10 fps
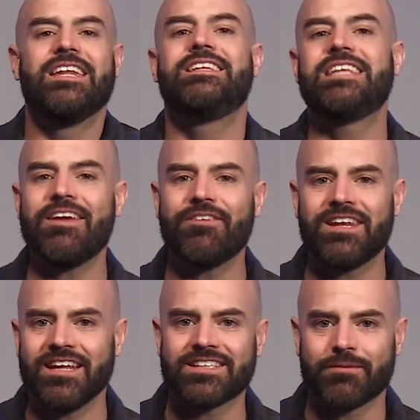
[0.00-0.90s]
David
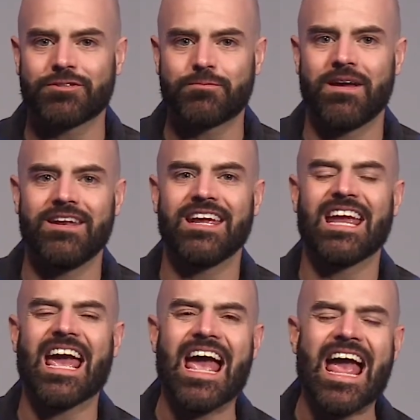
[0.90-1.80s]
ends up
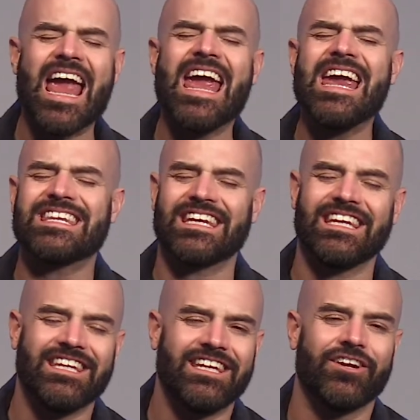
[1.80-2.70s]
spending 8
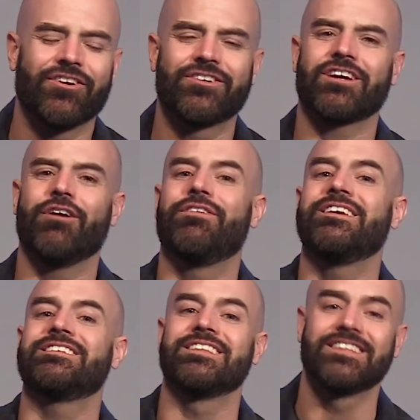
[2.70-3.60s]
years of
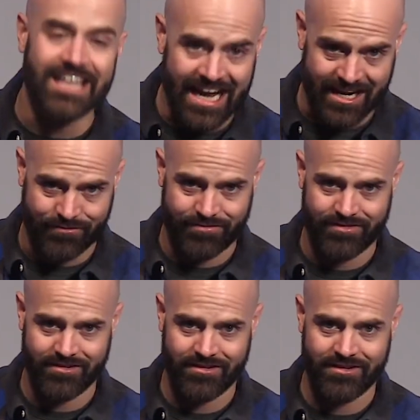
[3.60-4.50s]
his life,
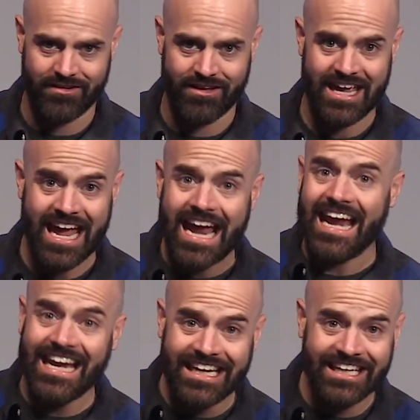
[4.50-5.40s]

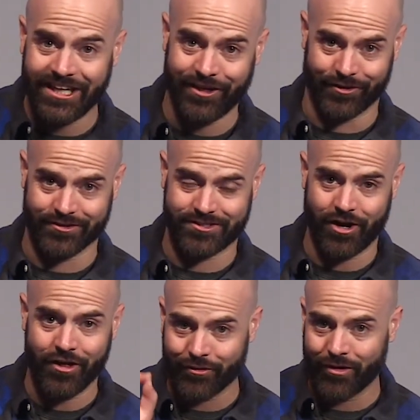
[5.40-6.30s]
8 years
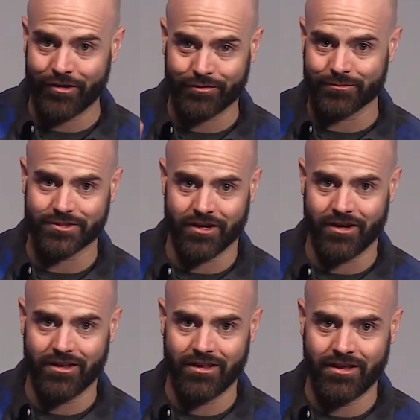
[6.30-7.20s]
on the run from
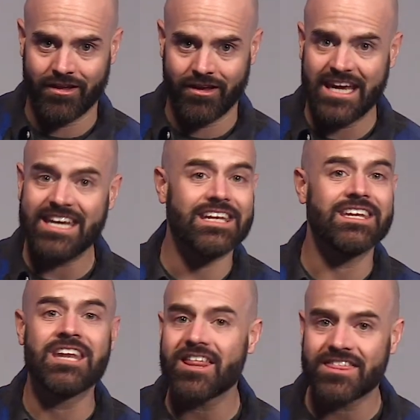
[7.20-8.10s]
Saul. He did
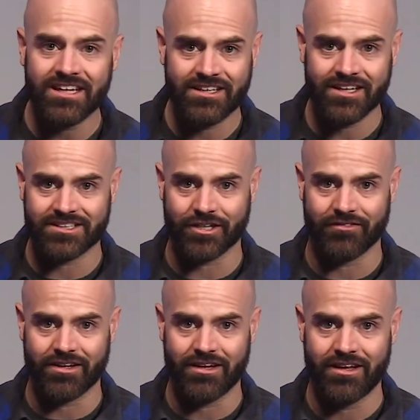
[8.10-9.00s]
nothing to deserve
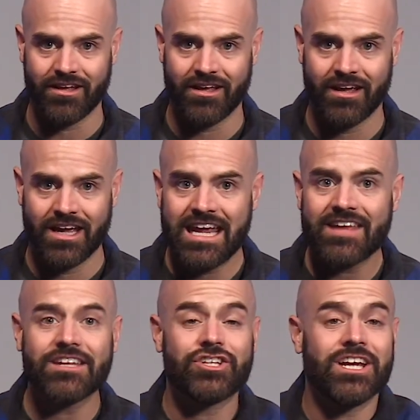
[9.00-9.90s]
it. He
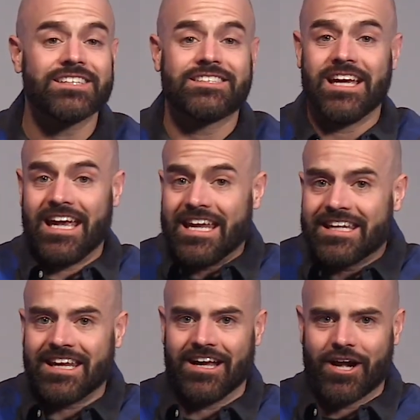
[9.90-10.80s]
had the chance to end
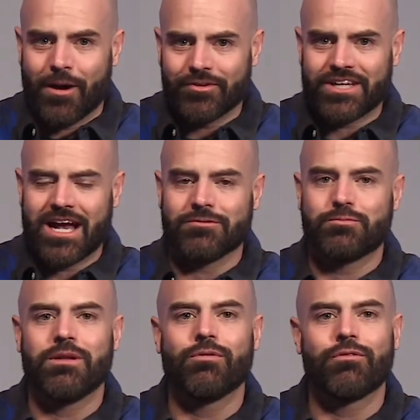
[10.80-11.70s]
it a couple times,
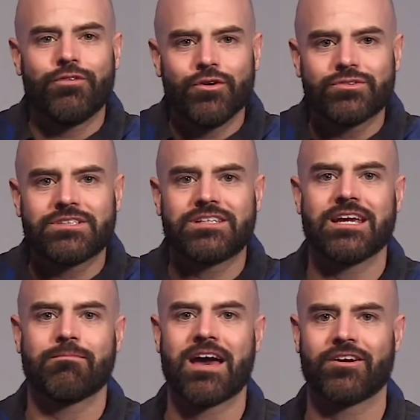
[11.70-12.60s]
but he refused to
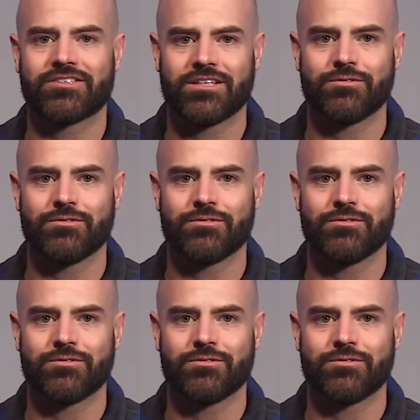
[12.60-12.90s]
take matters into